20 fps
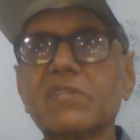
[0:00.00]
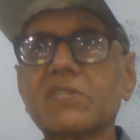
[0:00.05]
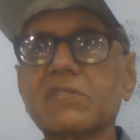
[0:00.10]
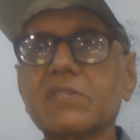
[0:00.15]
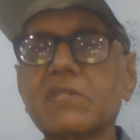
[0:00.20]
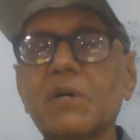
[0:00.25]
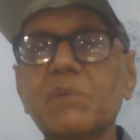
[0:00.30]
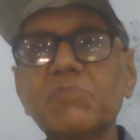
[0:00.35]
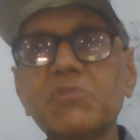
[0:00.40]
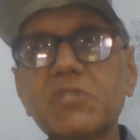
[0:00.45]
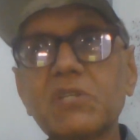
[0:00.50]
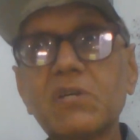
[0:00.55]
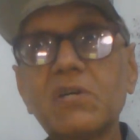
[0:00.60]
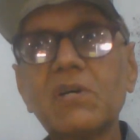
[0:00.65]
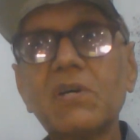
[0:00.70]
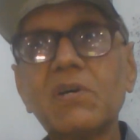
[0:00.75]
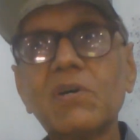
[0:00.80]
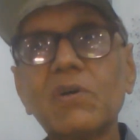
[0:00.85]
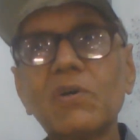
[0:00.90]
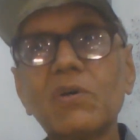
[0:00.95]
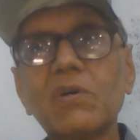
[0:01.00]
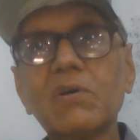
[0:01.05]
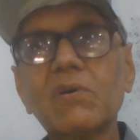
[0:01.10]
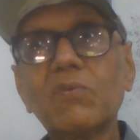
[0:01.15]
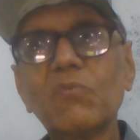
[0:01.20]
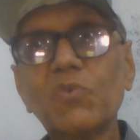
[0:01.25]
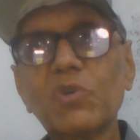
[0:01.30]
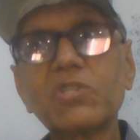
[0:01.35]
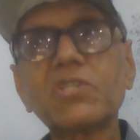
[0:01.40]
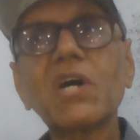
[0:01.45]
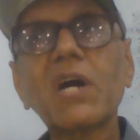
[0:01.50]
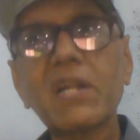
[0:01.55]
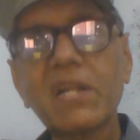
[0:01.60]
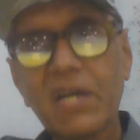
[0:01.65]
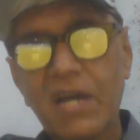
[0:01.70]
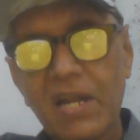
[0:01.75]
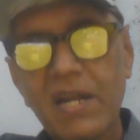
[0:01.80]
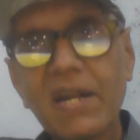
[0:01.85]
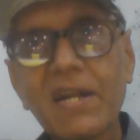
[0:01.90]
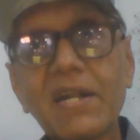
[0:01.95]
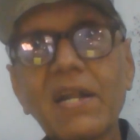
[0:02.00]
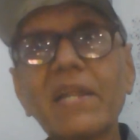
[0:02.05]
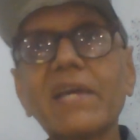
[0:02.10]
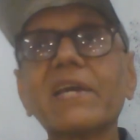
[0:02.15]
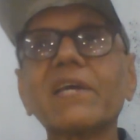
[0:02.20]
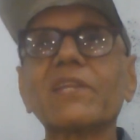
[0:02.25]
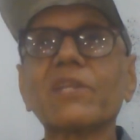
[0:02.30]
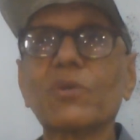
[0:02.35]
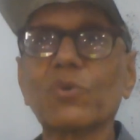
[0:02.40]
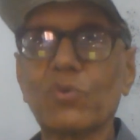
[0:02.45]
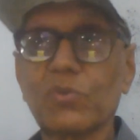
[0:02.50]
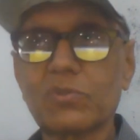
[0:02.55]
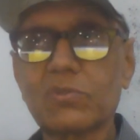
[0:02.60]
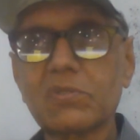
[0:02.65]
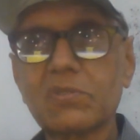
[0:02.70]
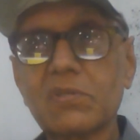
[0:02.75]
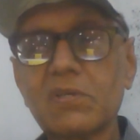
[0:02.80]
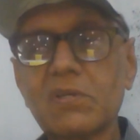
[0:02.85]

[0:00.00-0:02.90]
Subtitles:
systems which are currently in use.